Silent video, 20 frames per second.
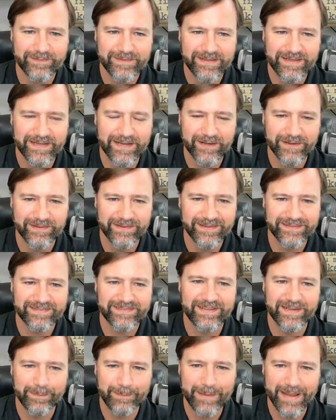you know, this
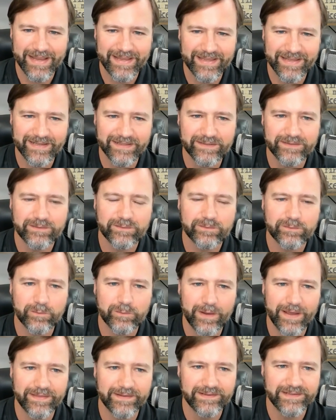is going to make it
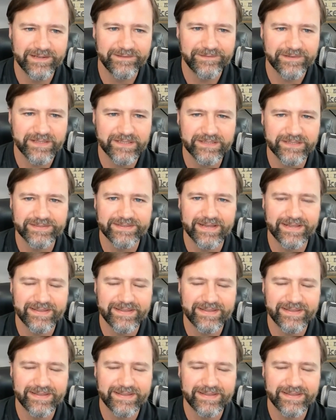rather difficult,